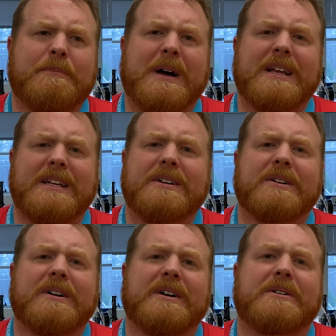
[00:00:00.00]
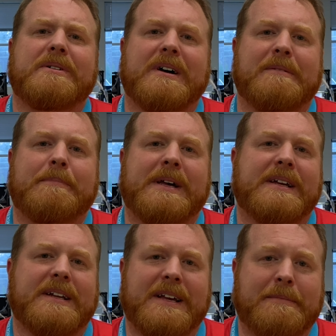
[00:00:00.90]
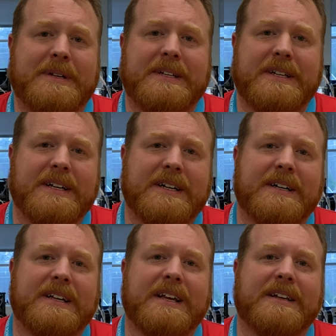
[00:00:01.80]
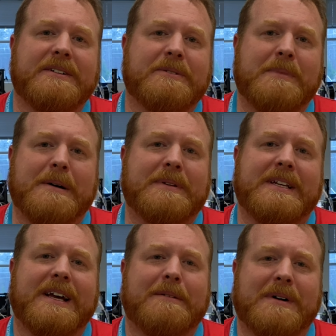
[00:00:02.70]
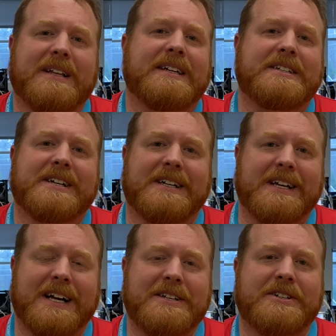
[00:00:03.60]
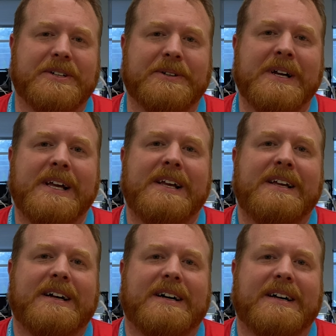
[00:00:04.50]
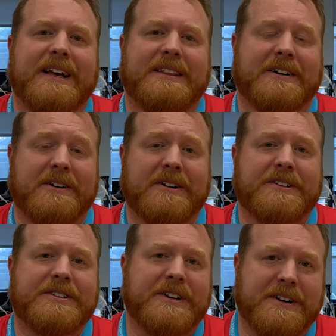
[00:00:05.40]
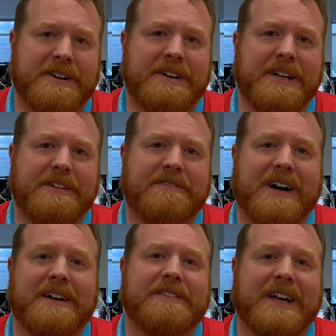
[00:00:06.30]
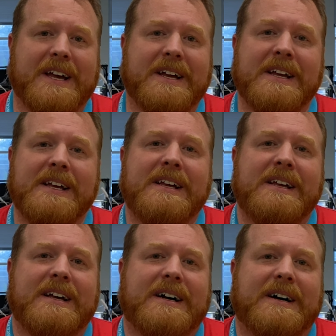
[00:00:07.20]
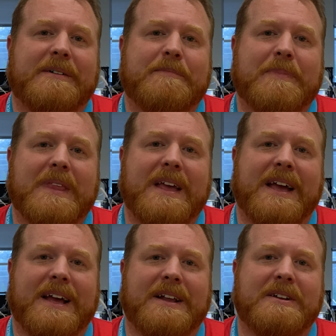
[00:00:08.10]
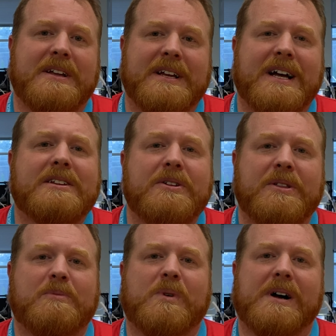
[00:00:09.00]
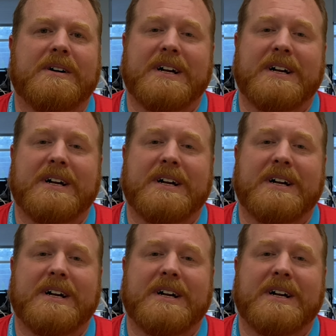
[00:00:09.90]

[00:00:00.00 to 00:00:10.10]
About a year ago, I met Emmett uh, and her mom and dad, Molly and John Haichu, uh, at the Hardest Yard 5K. Um, and got to know them well,